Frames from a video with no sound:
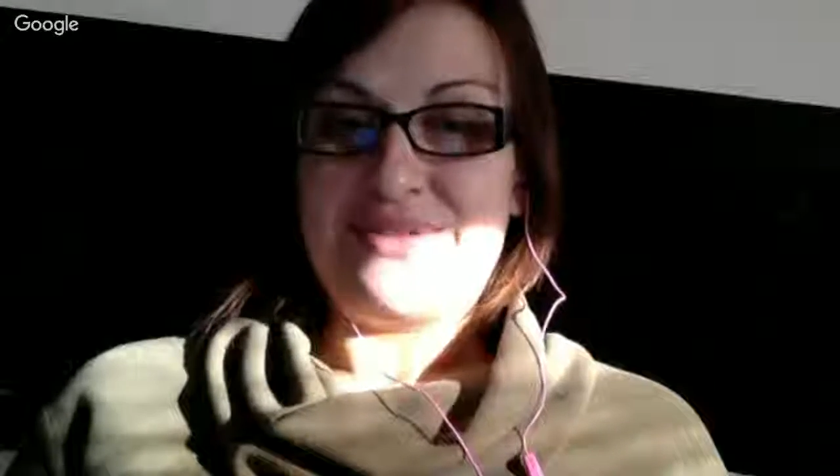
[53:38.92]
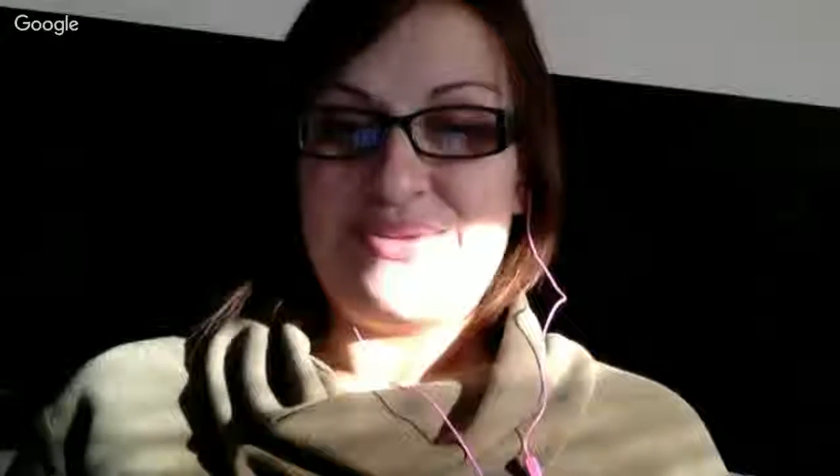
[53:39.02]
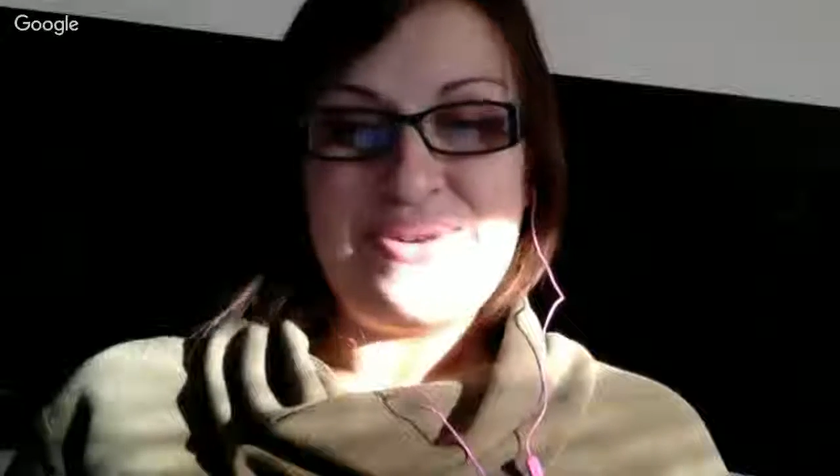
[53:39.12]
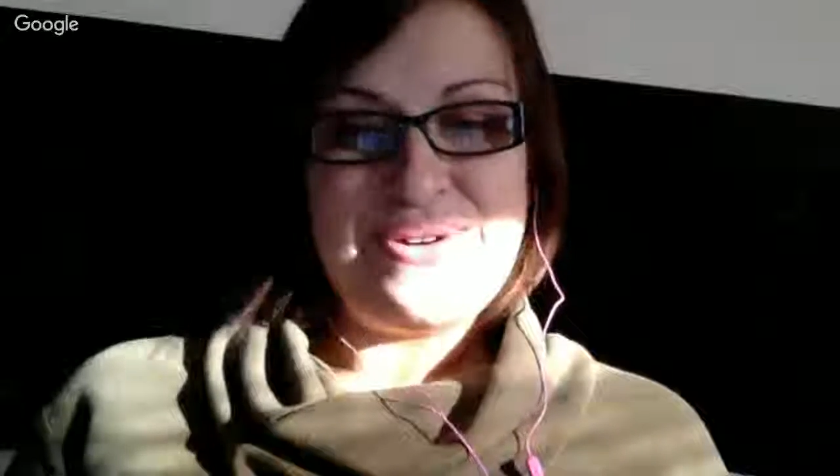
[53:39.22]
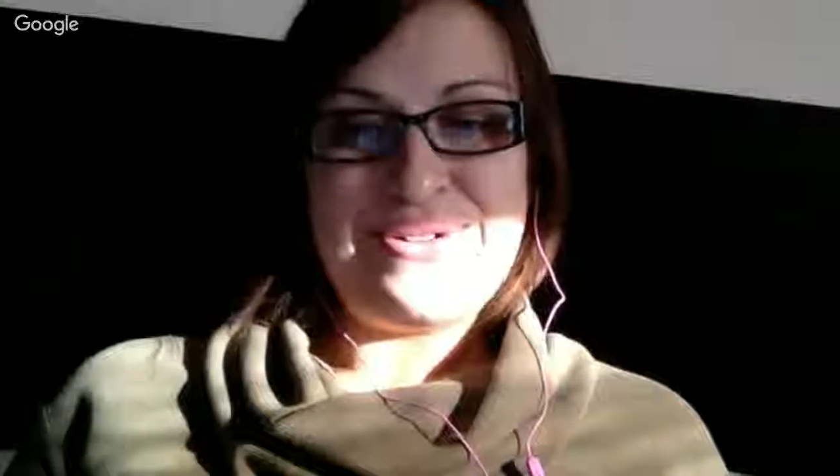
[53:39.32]

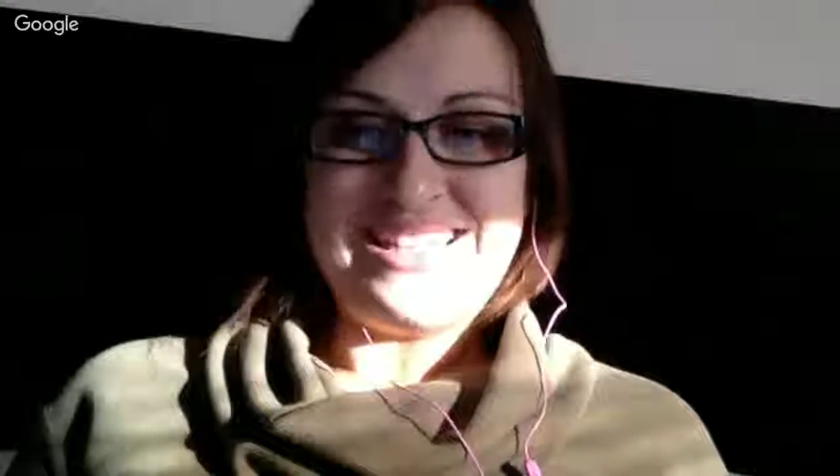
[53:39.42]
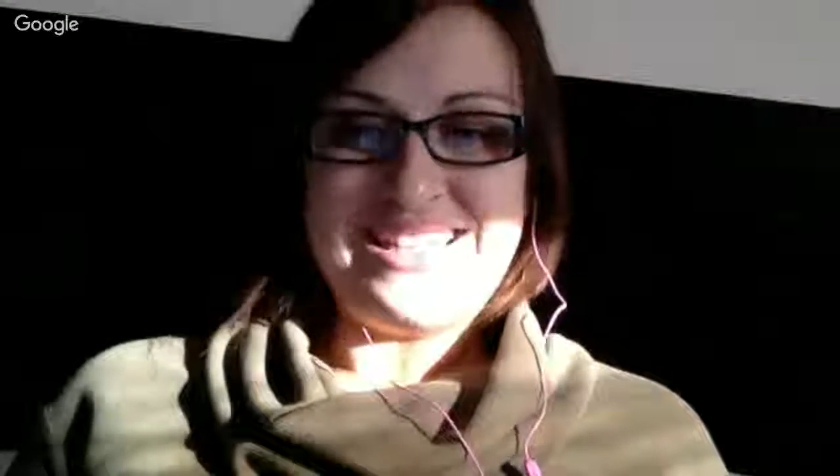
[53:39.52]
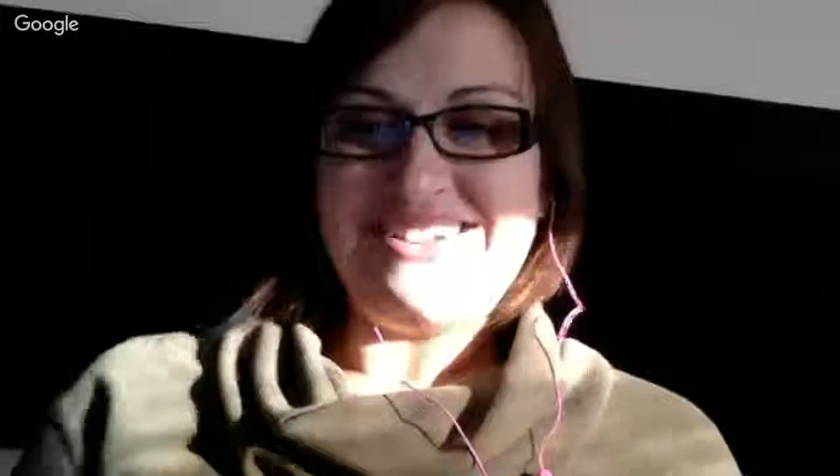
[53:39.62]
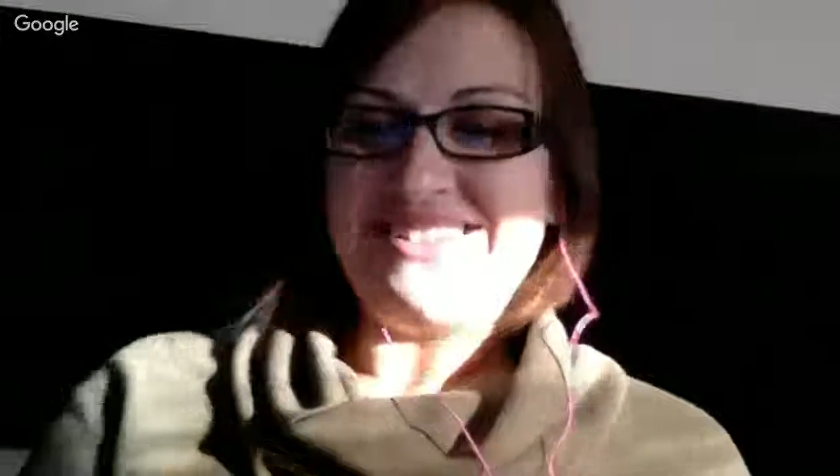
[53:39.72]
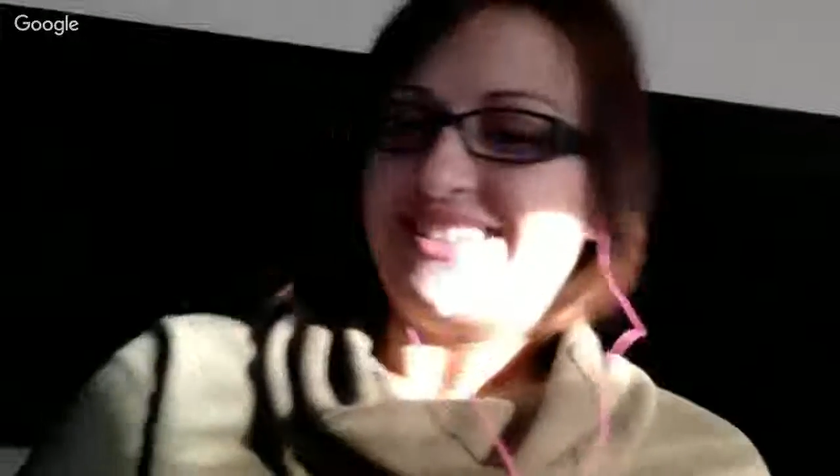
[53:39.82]
Ooh, that
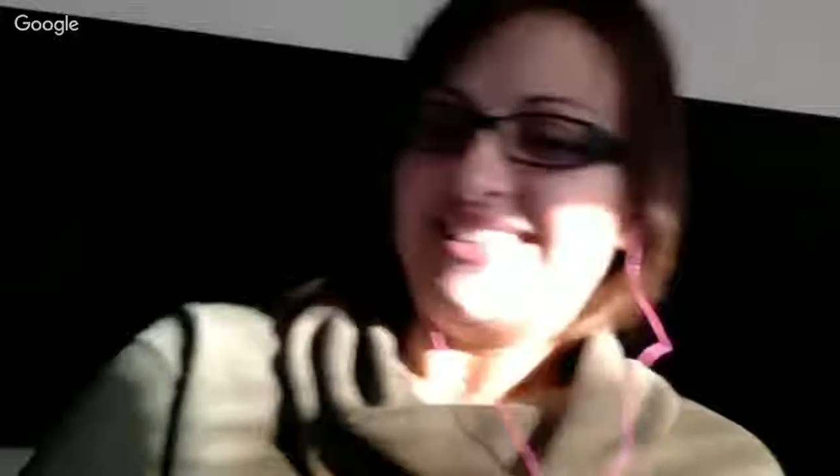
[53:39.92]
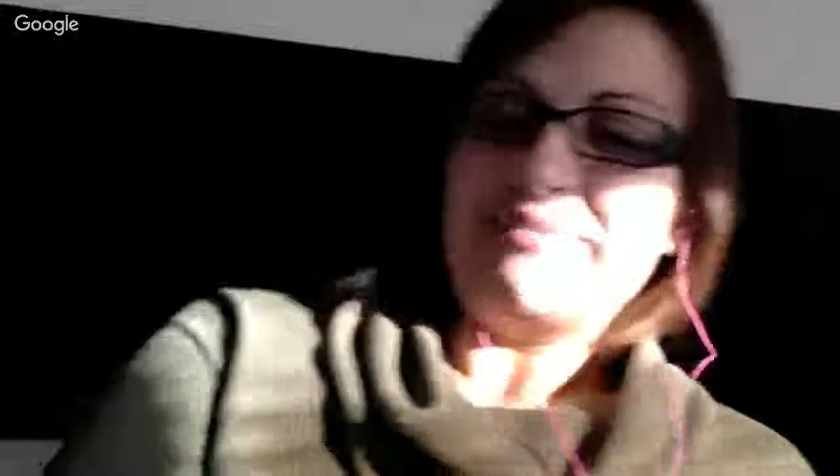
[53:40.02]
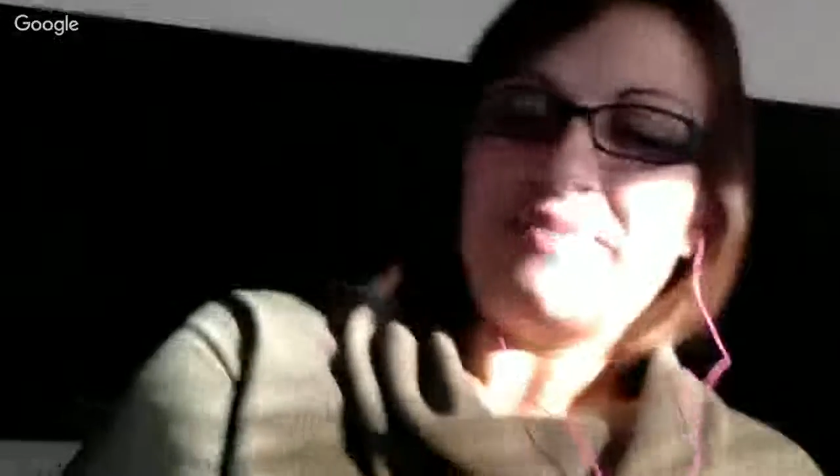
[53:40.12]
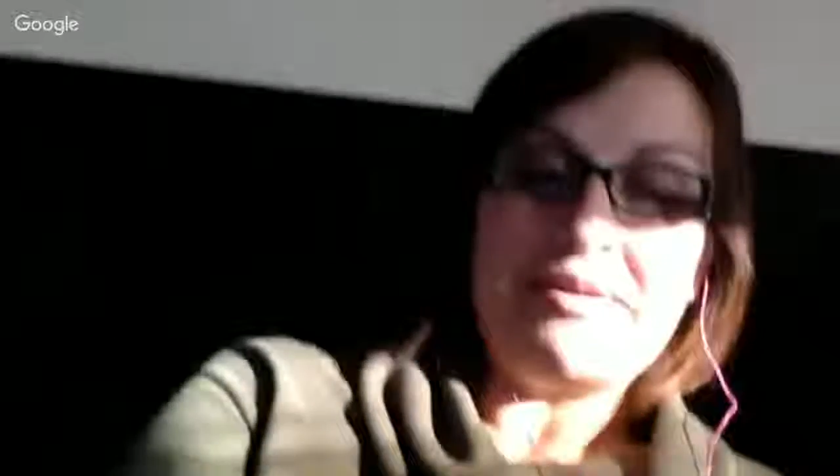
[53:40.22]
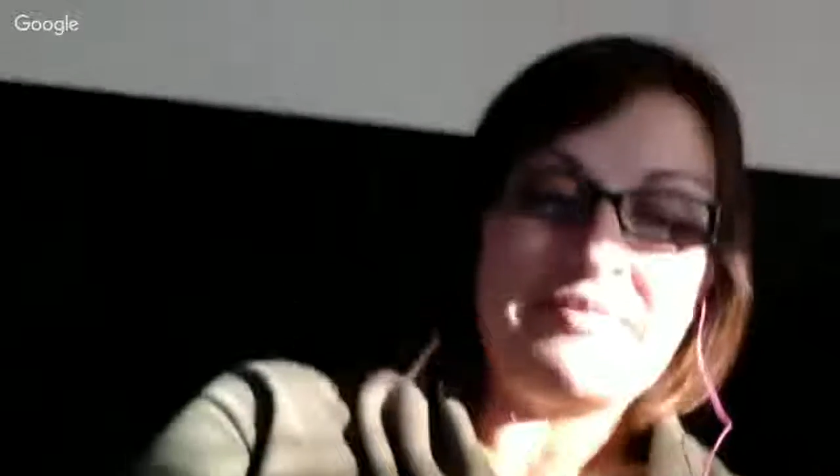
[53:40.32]
sounds.
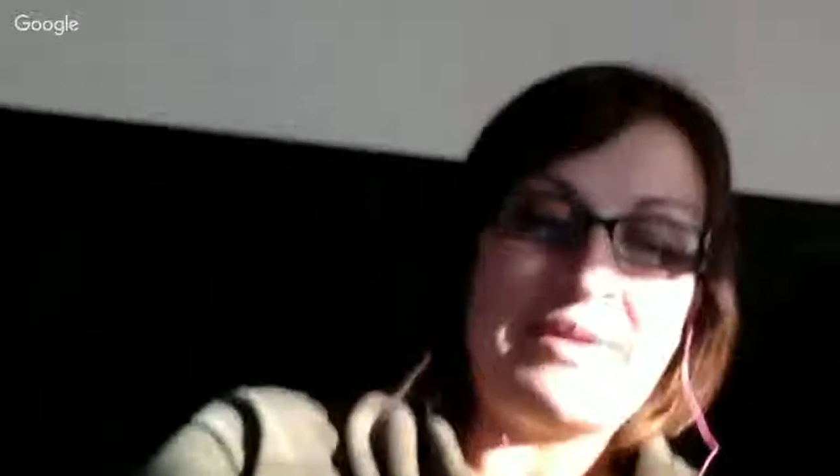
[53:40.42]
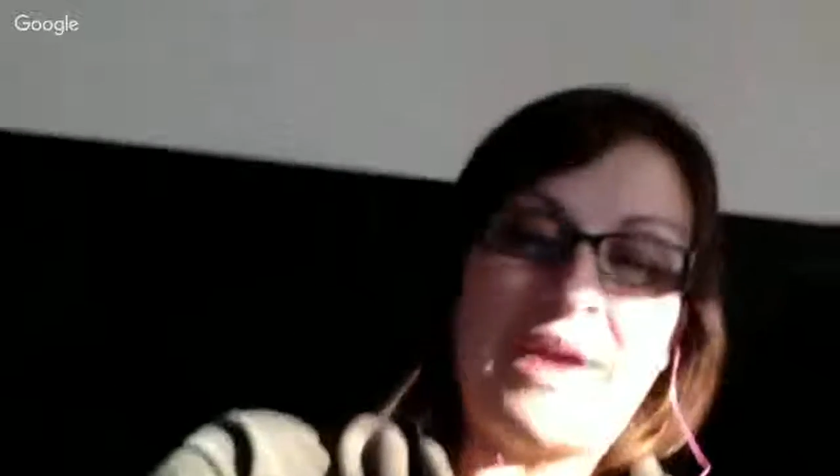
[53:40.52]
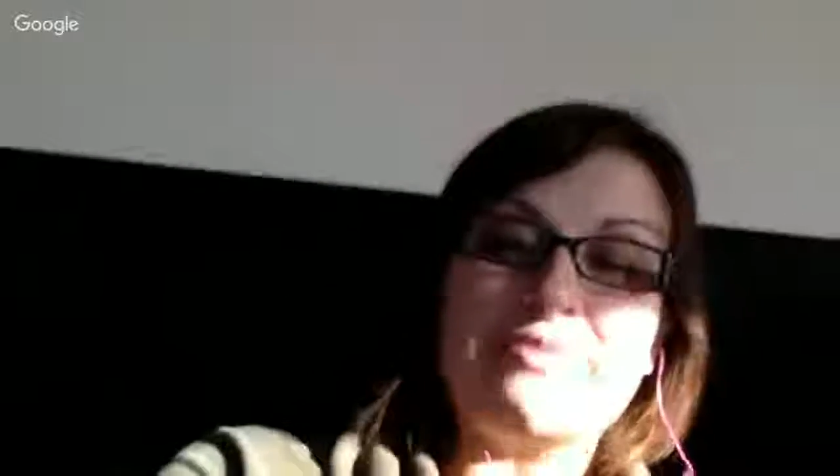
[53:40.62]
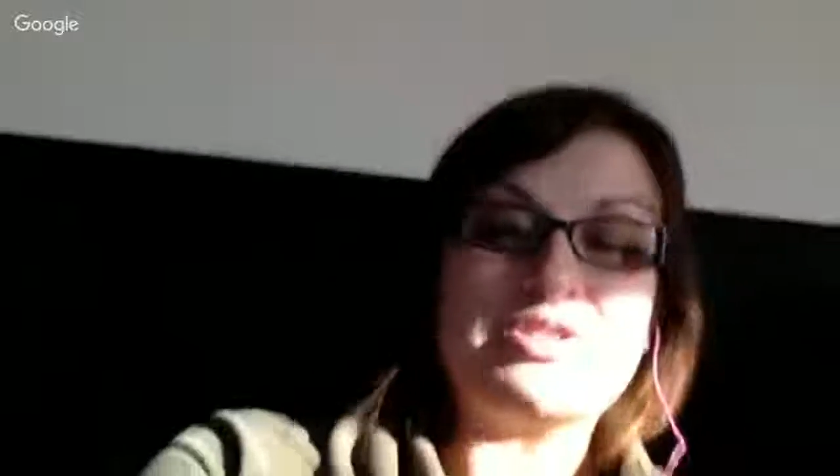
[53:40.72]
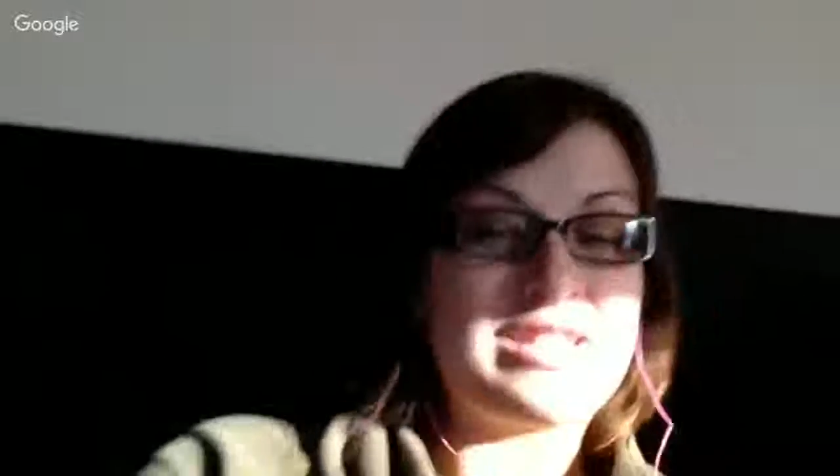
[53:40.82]

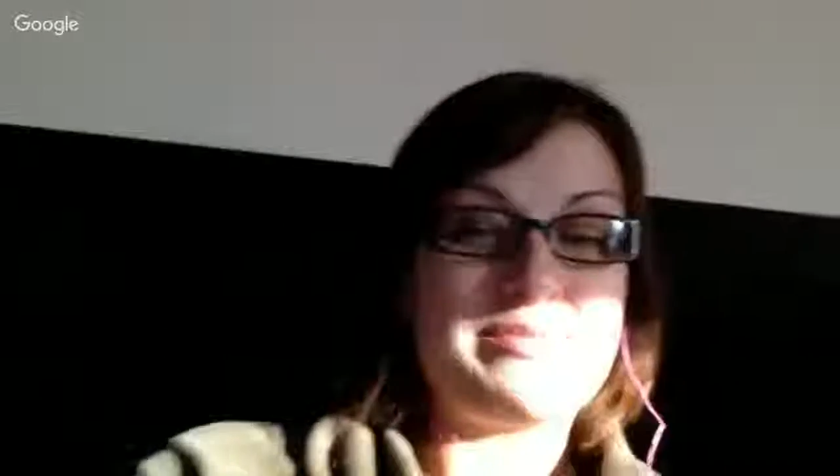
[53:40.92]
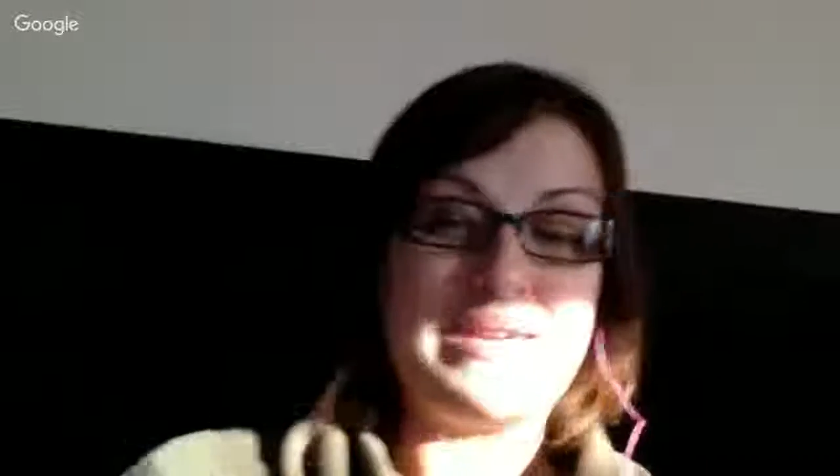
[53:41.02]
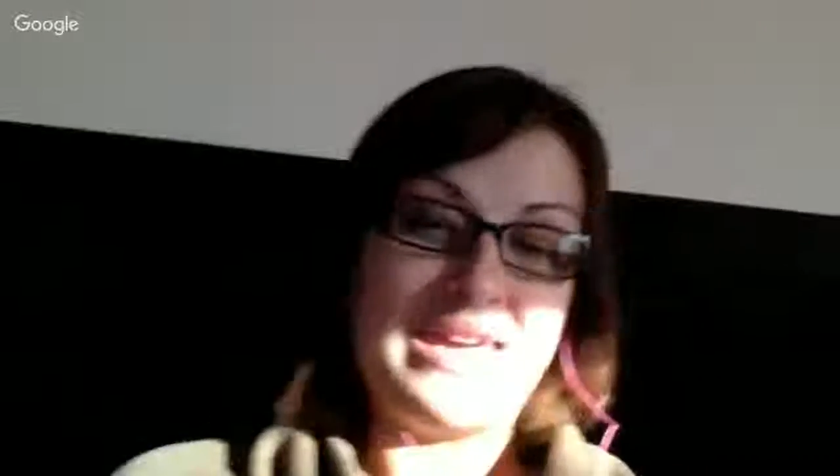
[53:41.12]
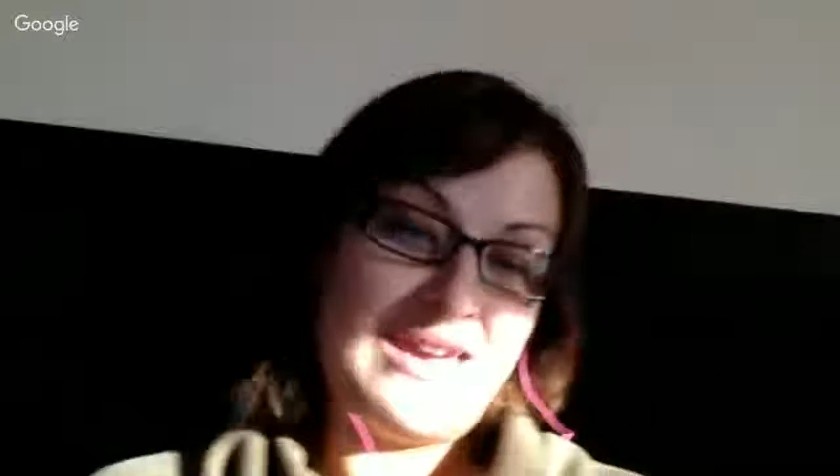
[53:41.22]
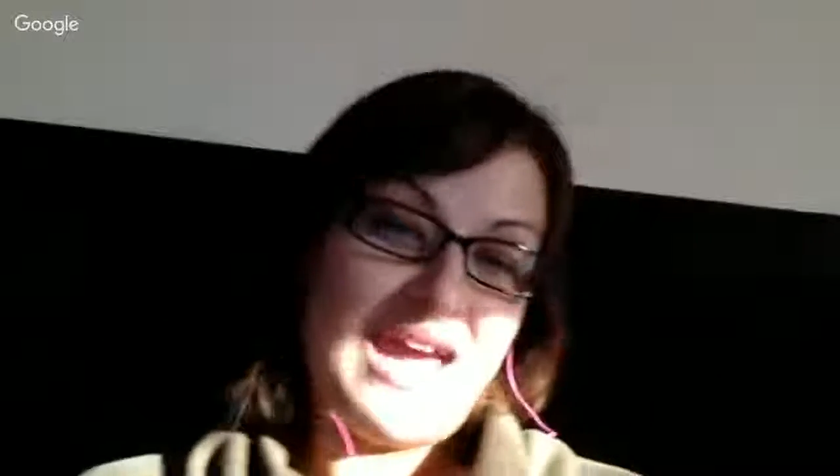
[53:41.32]
I'm just gonna be.